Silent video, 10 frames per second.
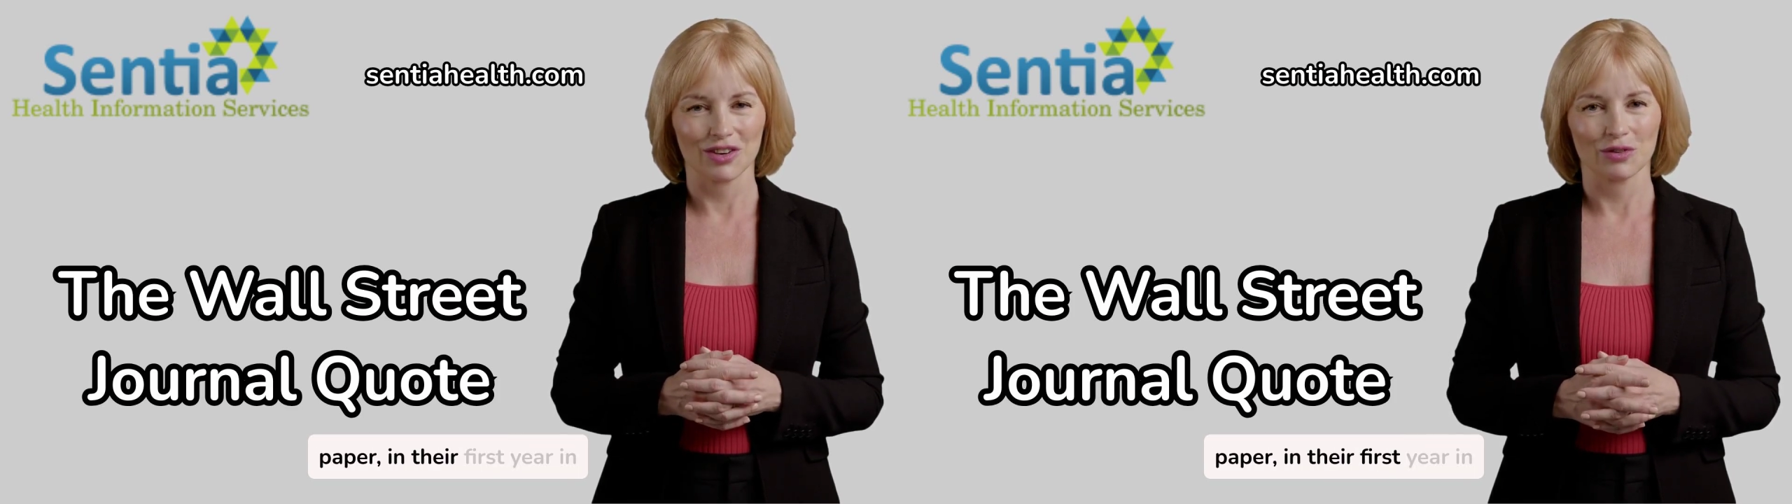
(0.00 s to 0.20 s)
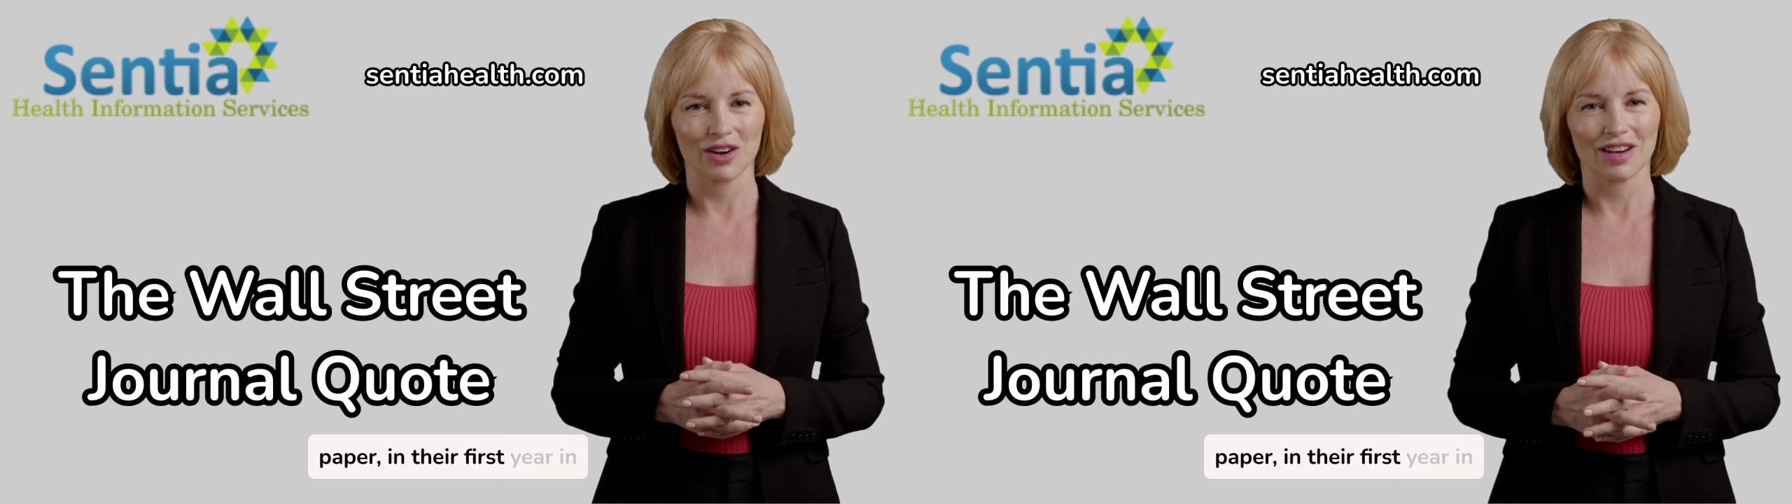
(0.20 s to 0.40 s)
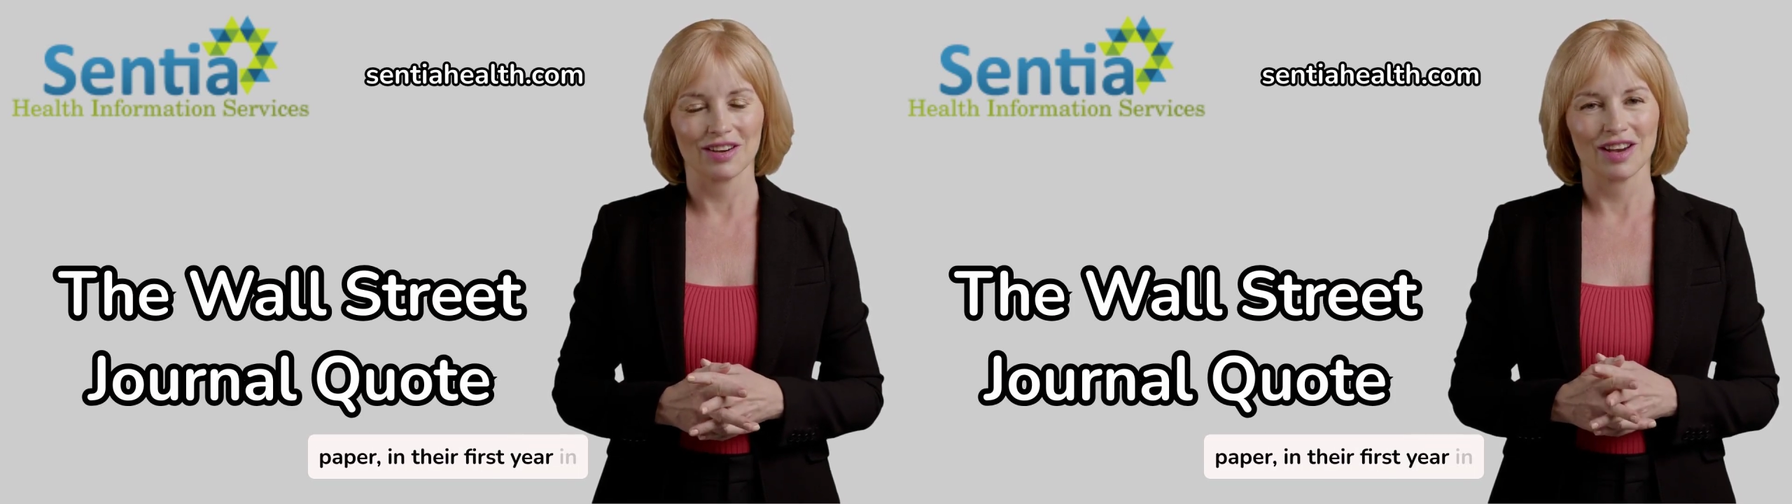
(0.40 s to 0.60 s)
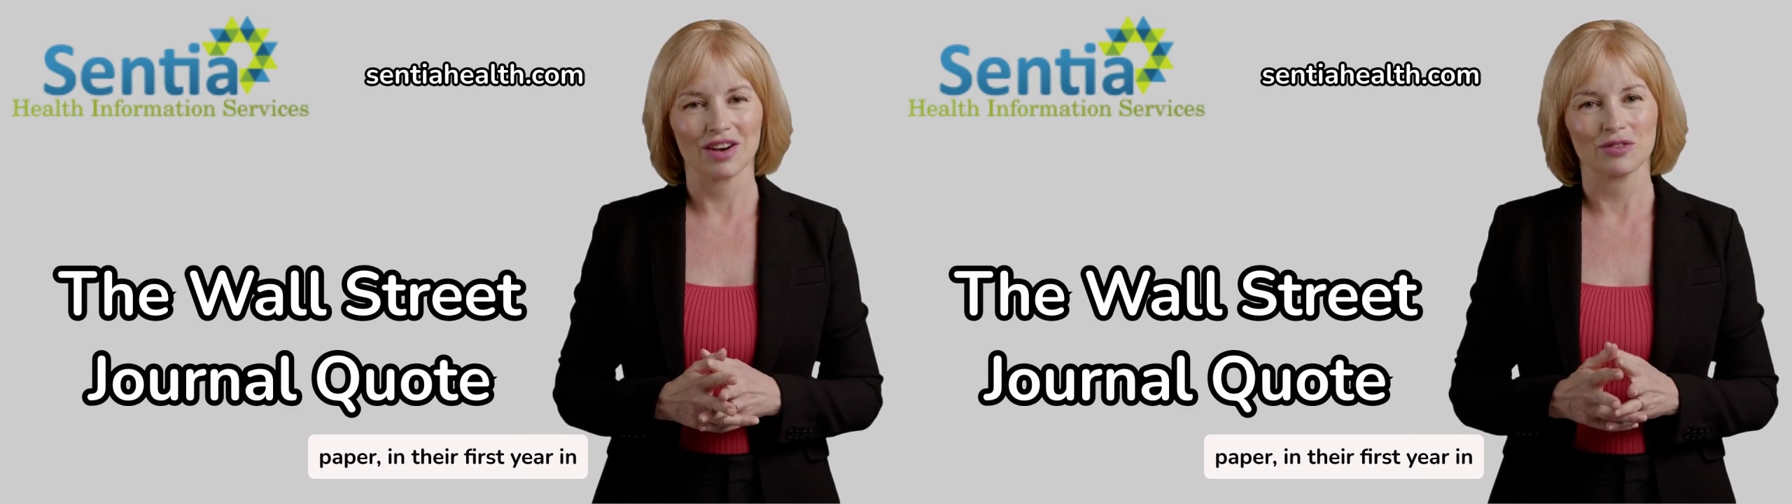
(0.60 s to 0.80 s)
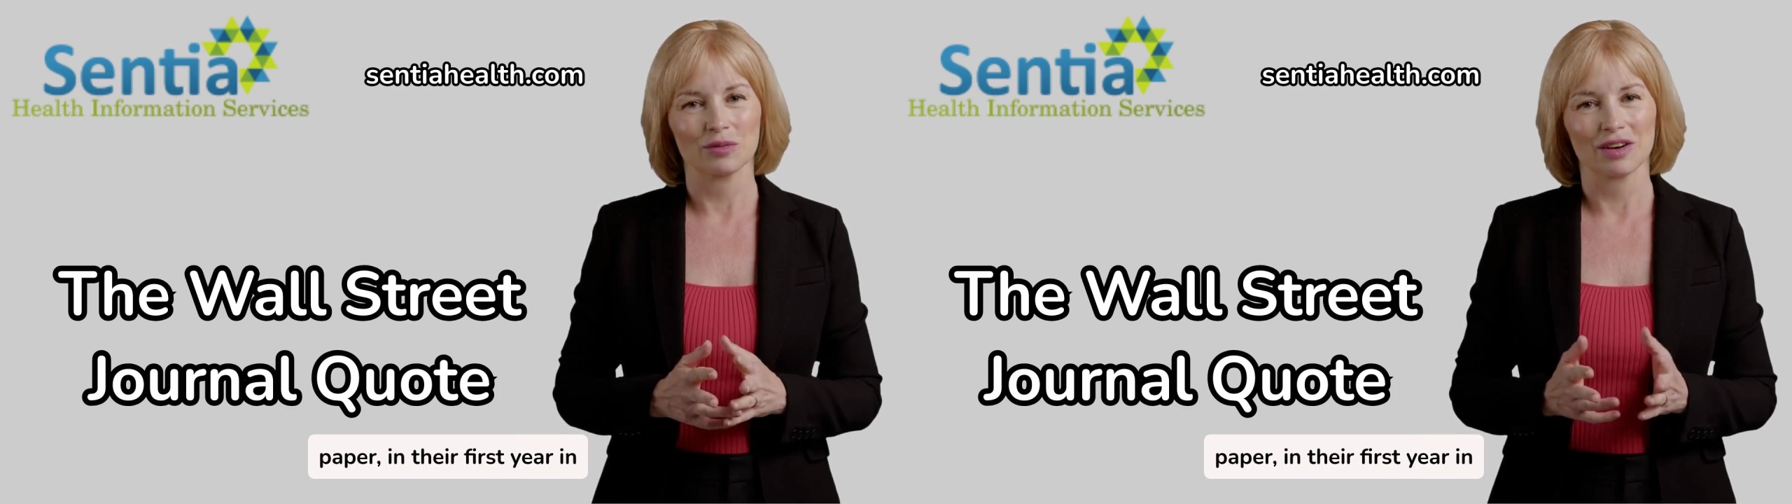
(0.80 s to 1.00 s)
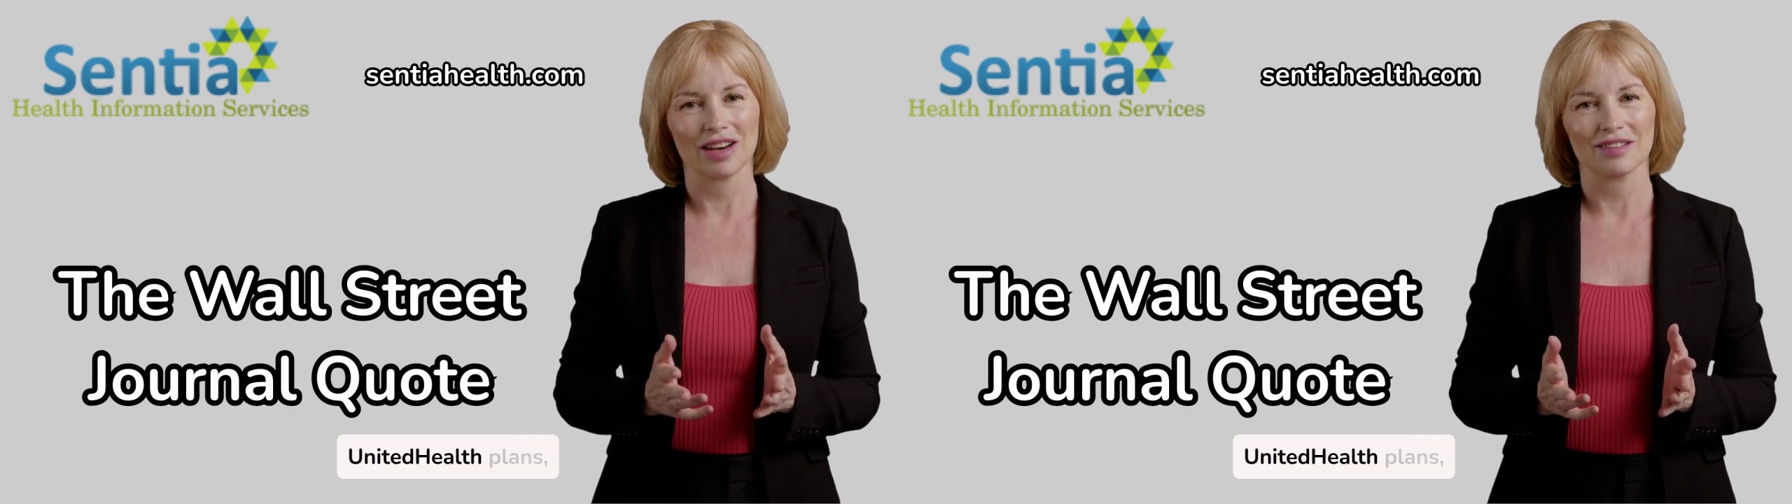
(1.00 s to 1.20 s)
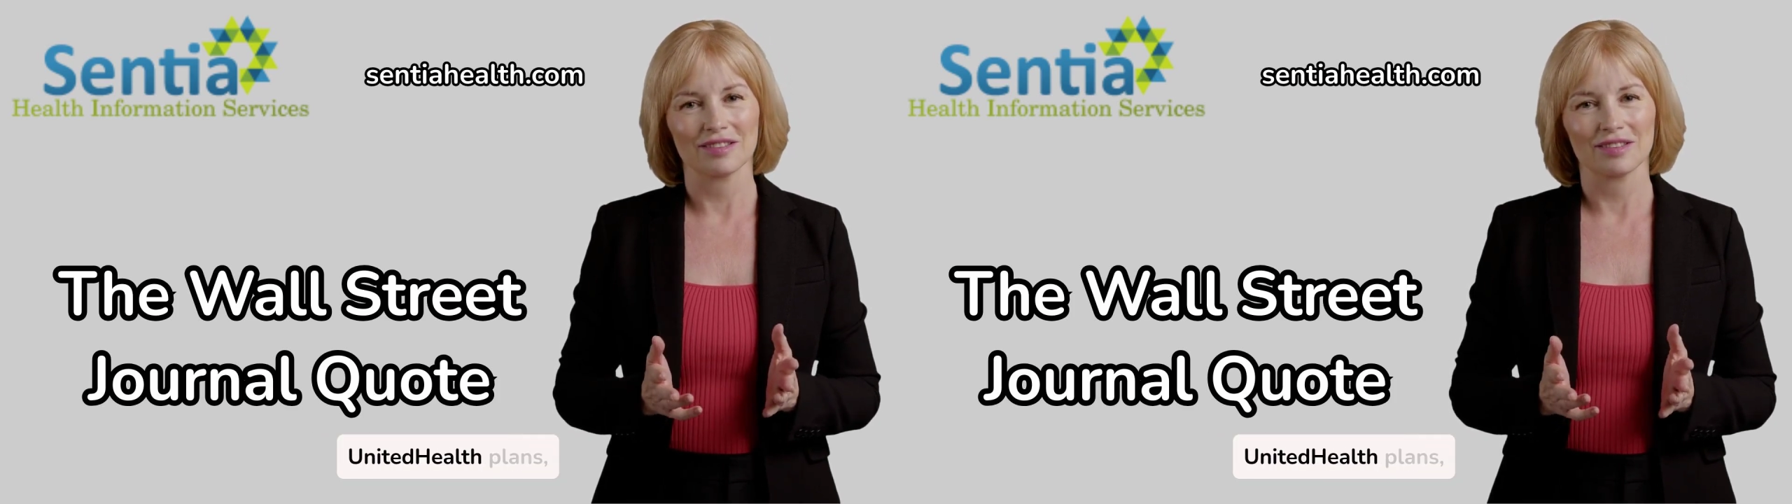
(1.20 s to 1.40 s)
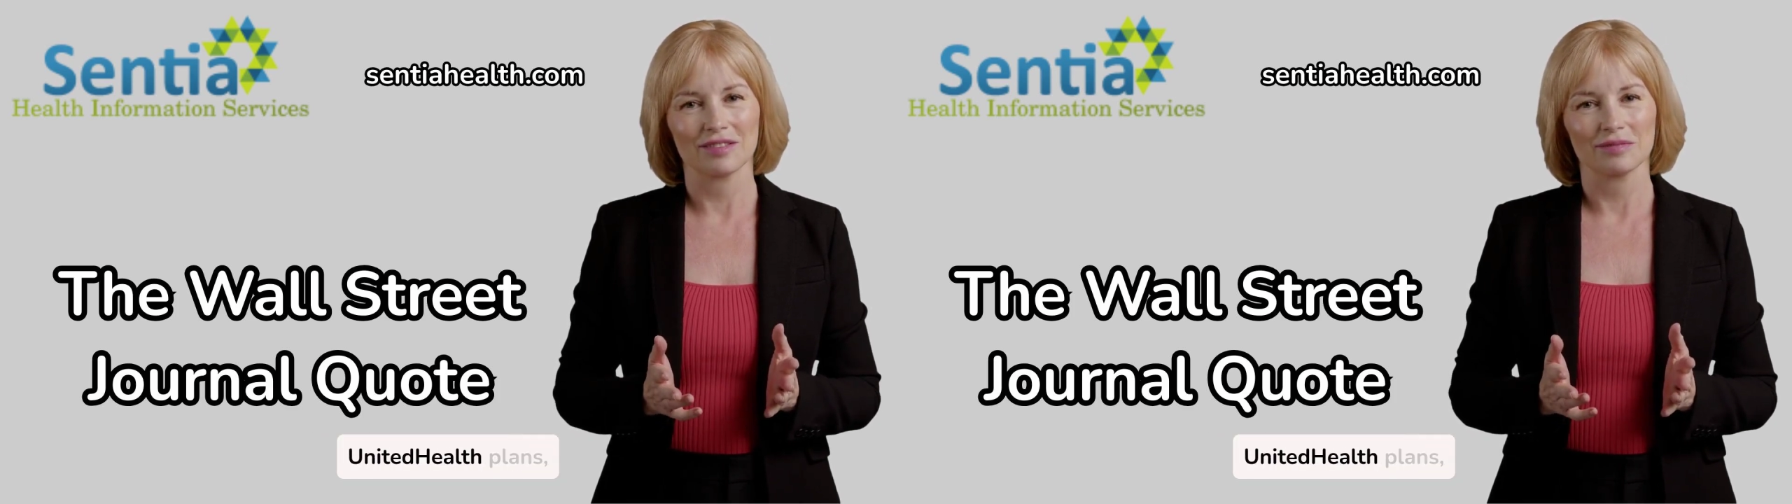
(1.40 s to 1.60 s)
in United Health
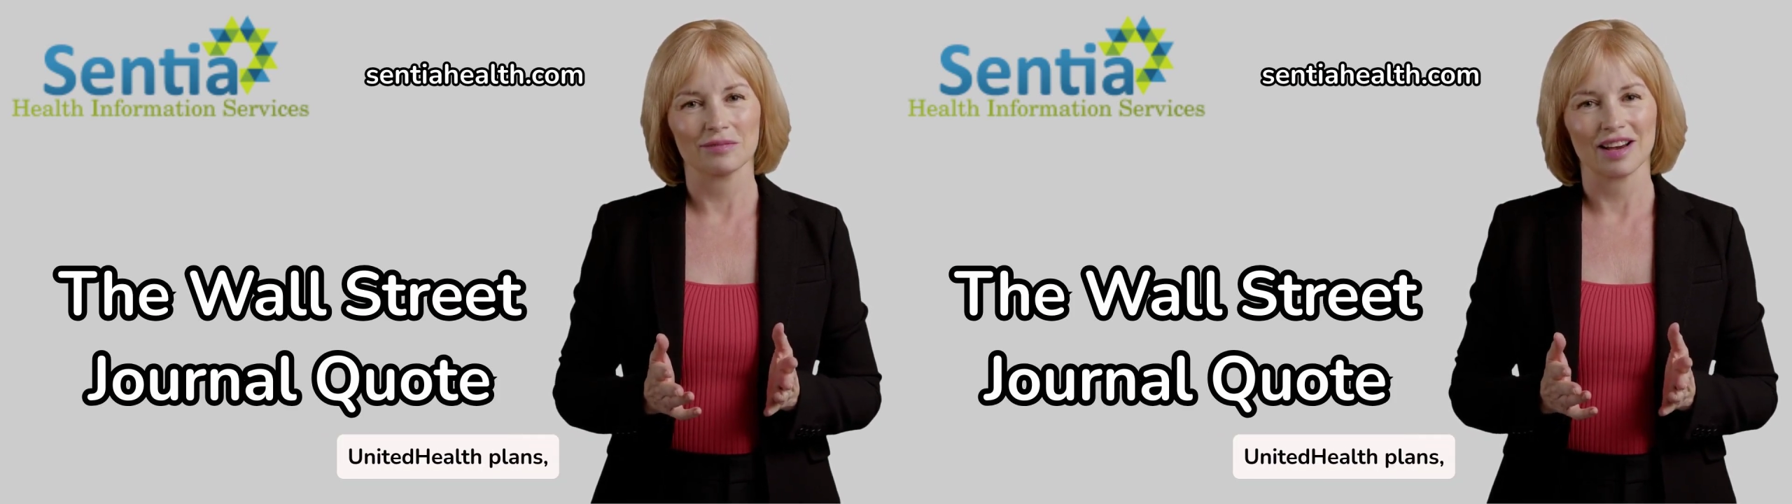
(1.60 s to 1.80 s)
plans,